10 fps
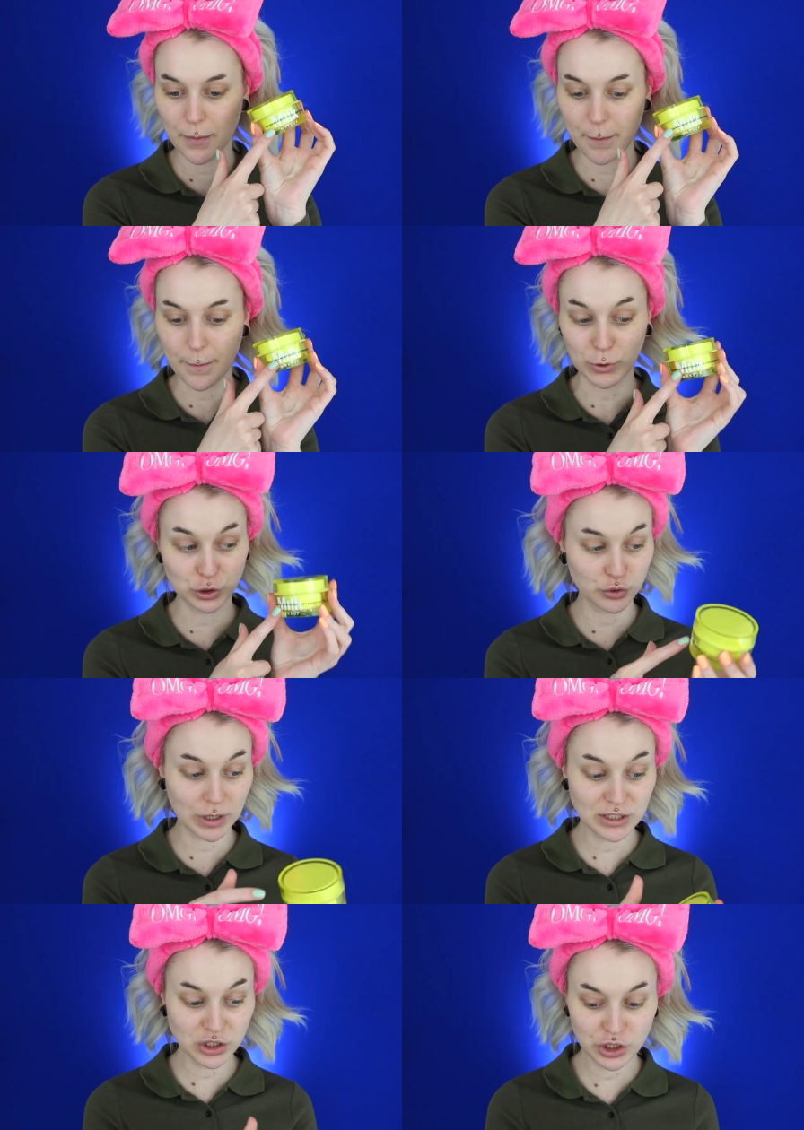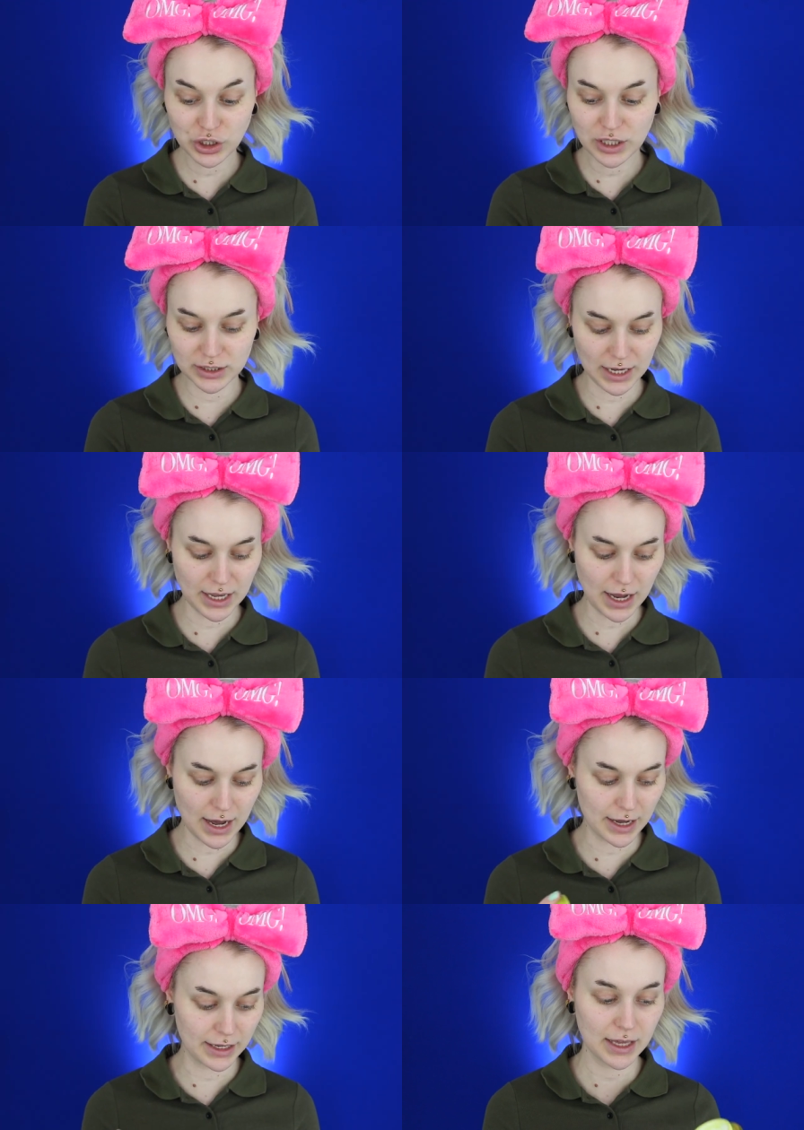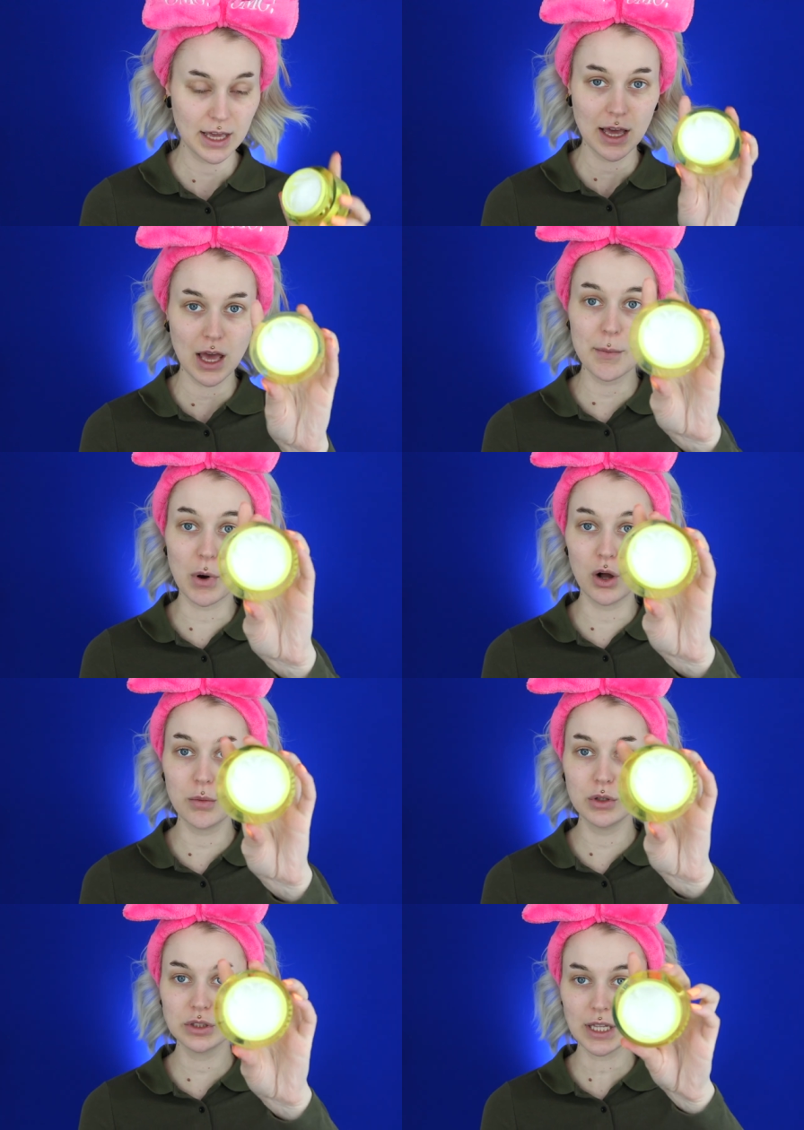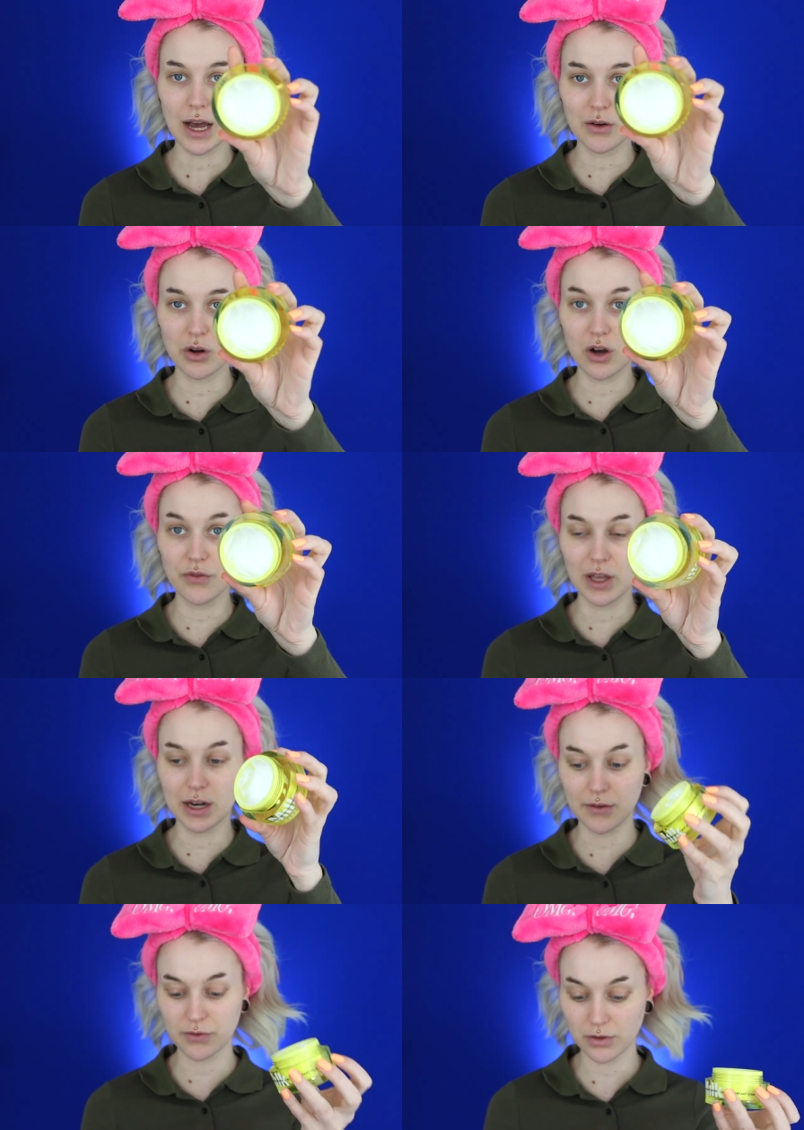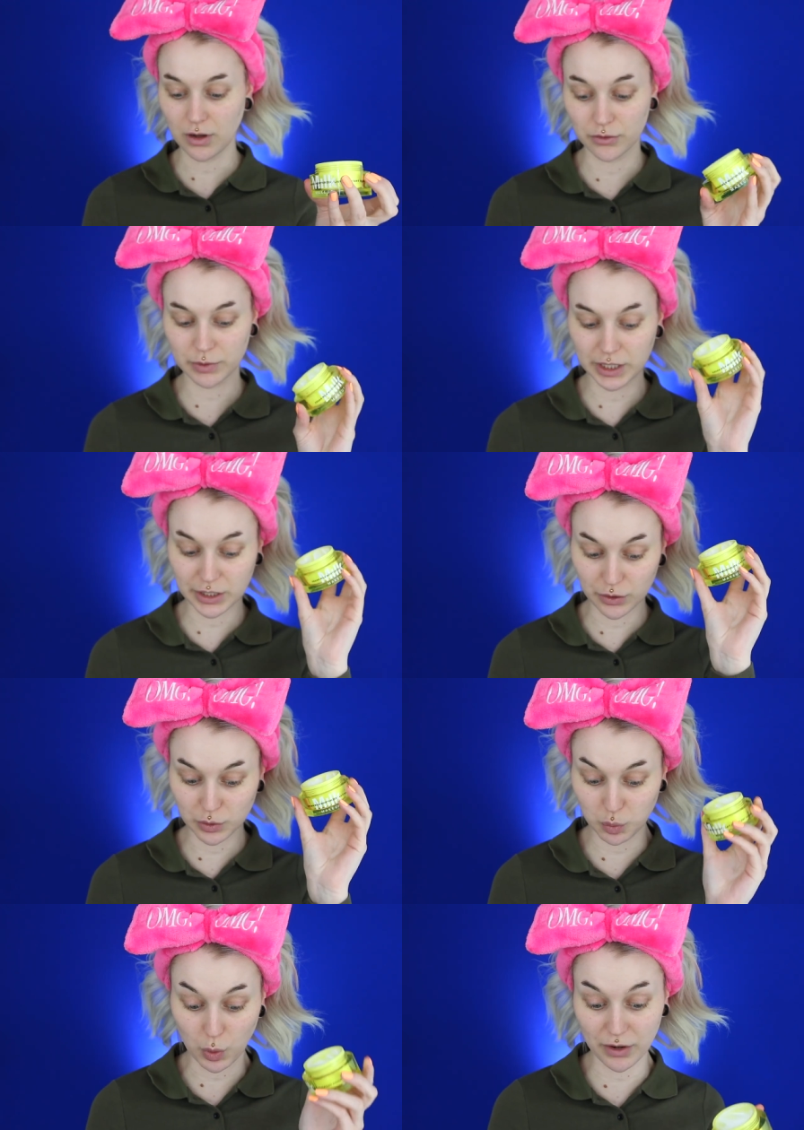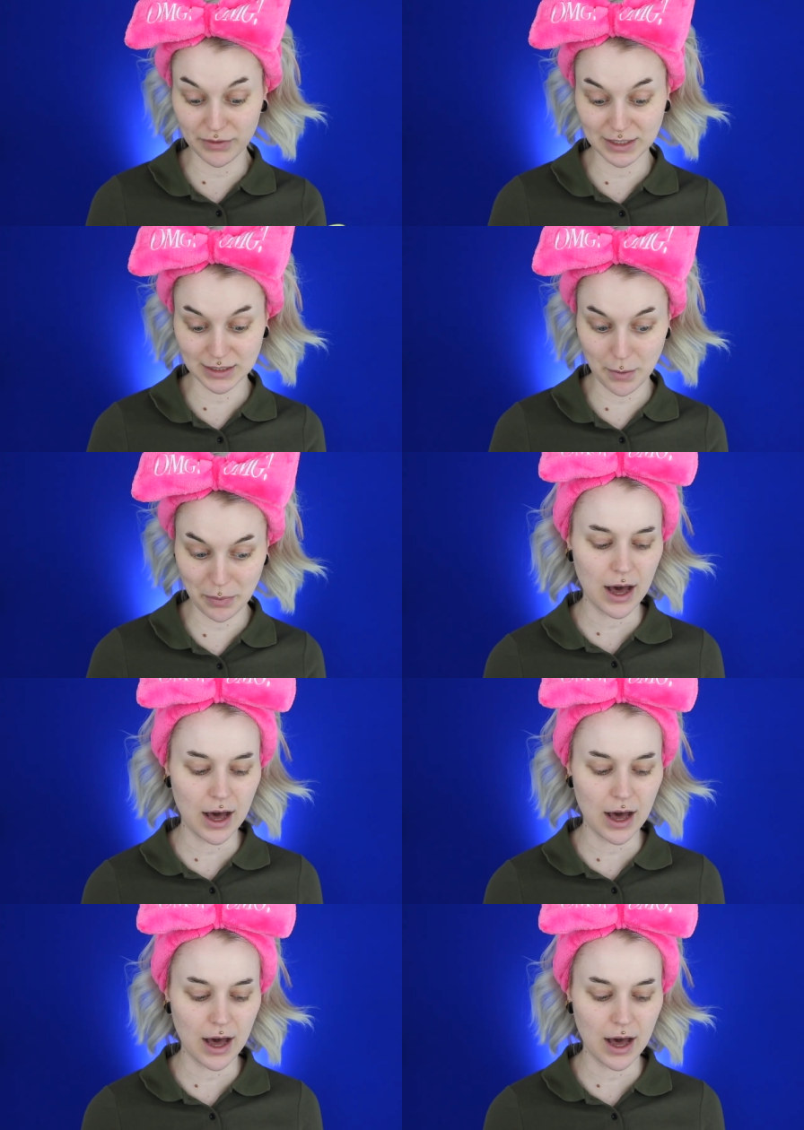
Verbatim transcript: moisturizer that I am almost out of, and I've already used one of these up.